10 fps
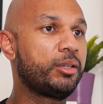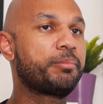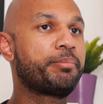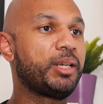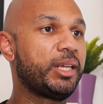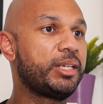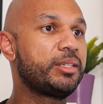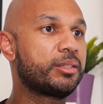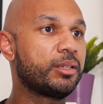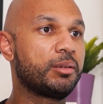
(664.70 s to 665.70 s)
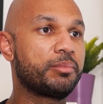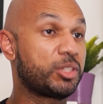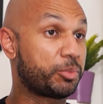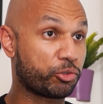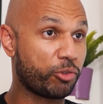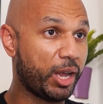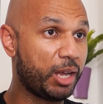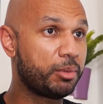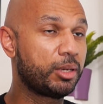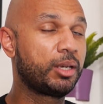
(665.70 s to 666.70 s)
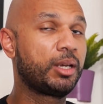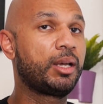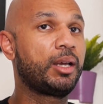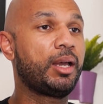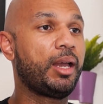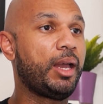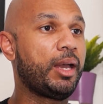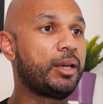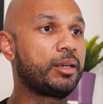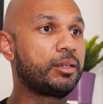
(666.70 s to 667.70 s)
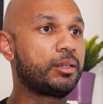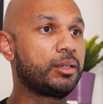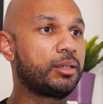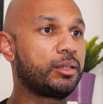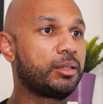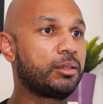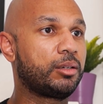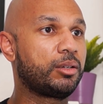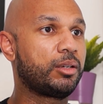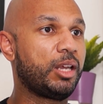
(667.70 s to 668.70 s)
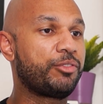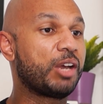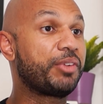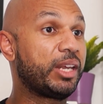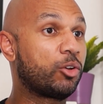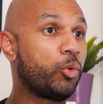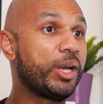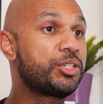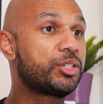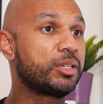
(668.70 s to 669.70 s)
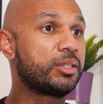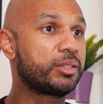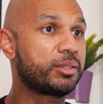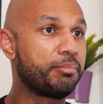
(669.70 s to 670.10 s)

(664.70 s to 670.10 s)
it, please subscribe. And if you have any questions,